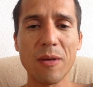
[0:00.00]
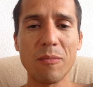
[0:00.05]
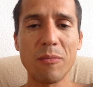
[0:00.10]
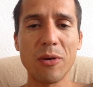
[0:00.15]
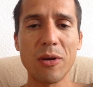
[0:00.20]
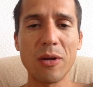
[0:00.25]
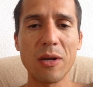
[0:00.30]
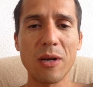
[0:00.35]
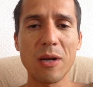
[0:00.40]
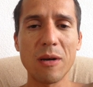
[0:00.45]

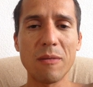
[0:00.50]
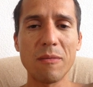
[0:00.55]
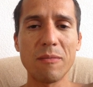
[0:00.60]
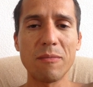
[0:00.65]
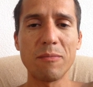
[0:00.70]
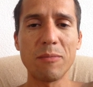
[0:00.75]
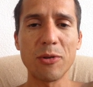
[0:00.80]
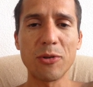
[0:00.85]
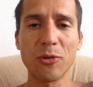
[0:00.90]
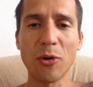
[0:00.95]
But
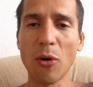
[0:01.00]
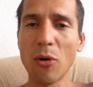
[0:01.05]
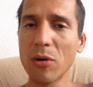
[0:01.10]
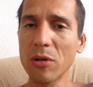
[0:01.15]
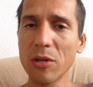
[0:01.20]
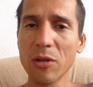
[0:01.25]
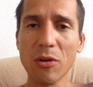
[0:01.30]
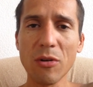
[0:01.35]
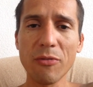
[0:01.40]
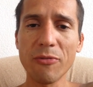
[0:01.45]

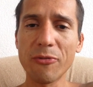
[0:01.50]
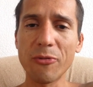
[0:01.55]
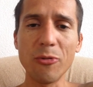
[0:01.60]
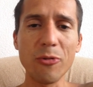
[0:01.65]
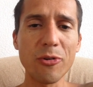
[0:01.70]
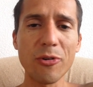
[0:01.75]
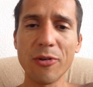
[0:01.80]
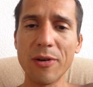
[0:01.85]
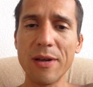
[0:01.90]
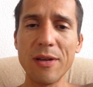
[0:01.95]
totally go
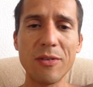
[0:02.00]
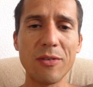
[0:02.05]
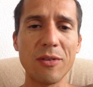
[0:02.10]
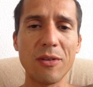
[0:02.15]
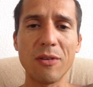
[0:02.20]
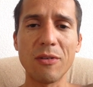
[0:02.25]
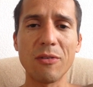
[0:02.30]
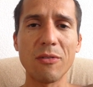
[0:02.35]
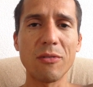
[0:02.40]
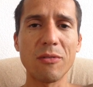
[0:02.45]
fruit crazy.
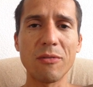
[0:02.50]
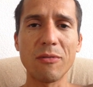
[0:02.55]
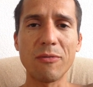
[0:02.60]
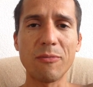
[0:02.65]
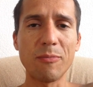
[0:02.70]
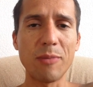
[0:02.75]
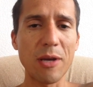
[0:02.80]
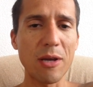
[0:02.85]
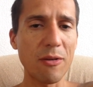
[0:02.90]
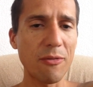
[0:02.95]

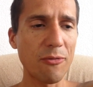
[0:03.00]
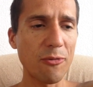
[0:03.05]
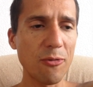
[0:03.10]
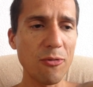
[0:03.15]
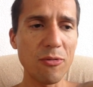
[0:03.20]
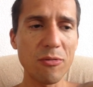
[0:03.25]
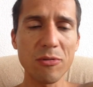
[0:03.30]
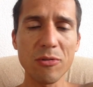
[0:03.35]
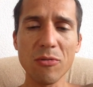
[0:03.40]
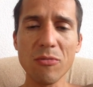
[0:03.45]
Pick a
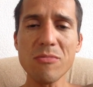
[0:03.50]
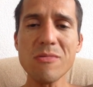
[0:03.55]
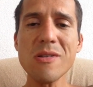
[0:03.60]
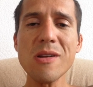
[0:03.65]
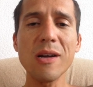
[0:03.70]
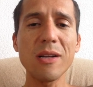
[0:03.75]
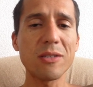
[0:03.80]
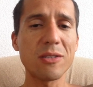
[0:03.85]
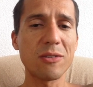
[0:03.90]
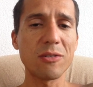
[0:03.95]
fruit and go
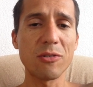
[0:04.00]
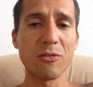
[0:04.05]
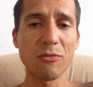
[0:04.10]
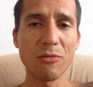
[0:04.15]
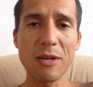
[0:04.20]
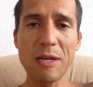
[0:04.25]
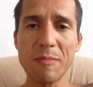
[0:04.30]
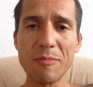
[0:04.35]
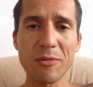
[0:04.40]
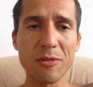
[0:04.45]
nuts.
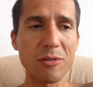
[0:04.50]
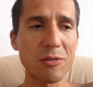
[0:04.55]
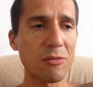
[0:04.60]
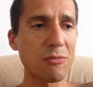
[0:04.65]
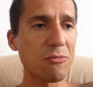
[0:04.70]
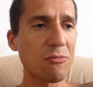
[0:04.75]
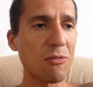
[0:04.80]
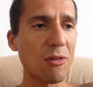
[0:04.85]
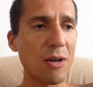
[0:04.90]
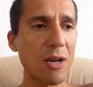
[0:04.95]

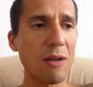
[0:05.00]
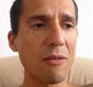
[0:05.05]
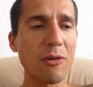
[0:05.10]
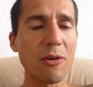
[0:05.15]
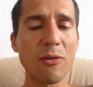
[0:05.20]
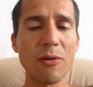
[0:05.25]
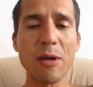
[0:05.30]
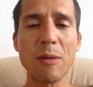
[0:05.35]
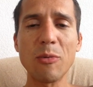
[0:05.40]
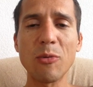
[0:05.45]
Grapes,
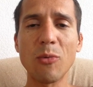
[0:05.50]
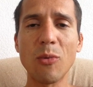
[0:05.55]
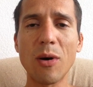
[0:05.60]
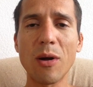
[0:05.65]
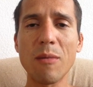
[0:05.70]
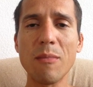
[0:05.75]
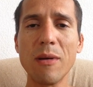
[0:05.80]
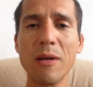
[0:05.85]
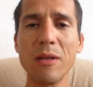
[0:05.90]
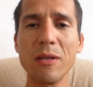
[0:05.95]
whatever. Grapes,
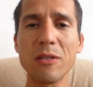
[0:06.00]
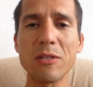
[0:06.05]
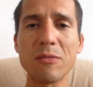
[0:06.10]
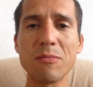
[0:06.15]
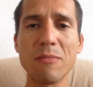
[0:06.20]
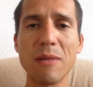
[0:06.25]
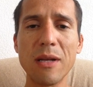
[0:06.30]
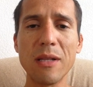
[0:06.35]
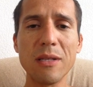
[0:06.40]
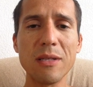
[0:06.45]
watermelons,
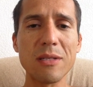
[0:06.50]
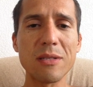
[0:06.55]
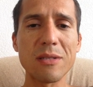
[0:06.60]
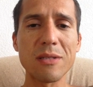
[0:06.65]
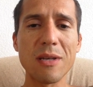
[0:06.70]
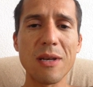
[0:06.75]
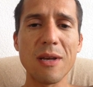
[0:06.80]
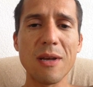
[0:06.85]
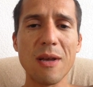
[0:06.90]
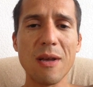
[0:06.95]

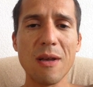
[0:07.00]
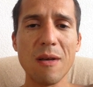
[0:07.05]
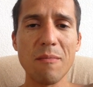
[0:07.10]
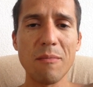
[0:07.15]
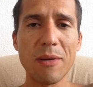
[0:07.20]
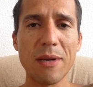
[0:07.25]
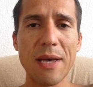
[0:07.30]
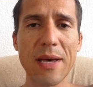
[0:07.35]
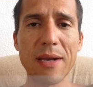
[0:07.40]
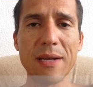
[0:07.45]
melons,
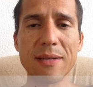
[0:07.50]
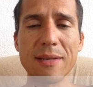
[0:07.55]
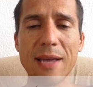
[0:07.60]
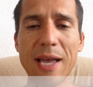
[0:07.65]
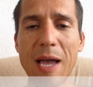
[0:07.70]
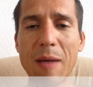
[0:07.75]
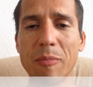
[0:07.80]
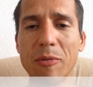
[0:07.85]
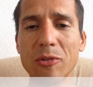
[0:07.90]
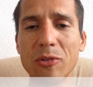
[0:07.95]
bananas,
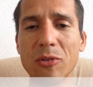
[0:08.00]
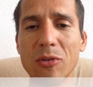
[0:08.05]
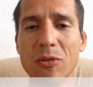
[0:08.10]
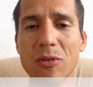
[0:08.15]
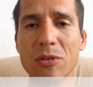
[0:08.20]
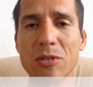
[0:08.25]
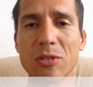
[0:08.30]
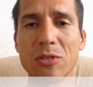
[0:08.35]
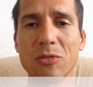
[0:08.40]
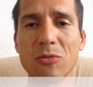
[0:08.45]
apples,
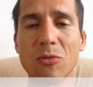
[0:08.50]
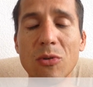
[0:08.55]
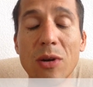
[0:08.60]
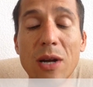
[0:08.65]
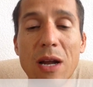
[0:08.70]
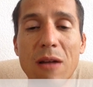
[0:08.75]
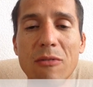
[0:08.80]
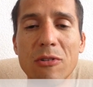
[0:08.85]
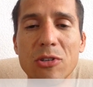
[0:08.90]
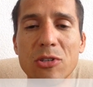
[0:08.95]
oranges,
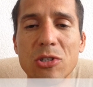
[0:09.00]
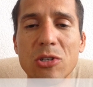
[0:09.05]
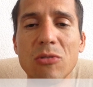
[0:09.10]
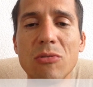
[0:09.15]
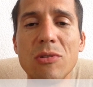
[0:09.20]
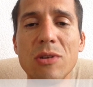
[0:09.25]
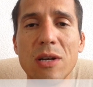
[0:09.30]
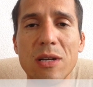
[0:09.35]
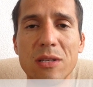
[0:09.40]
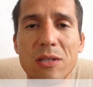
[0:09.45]
whatever. Just go
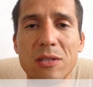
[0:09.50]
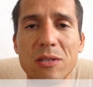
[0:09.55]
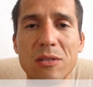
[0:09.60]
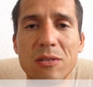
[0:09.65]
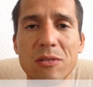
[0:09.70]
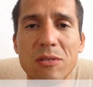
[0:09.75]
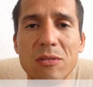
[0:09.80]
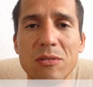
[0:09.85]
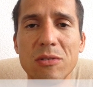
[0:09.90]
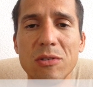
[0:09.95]

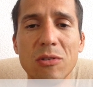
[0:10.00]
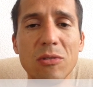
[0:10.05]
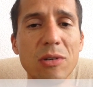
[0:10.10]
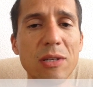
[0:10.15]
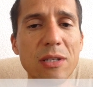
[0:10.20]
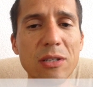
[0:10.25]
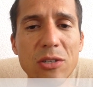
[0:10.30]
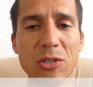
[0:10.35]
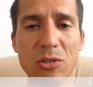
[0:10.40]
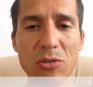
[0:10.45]
nuts. You don't
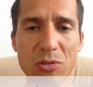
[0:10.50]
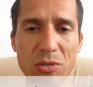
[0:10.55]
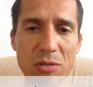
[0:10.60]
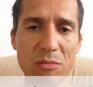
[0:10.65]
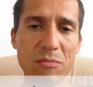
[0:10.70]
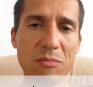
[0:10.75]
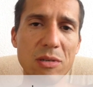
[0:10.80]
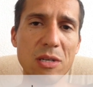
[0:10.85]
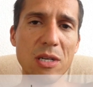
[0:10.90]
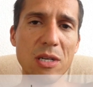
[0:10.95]
need to juice them.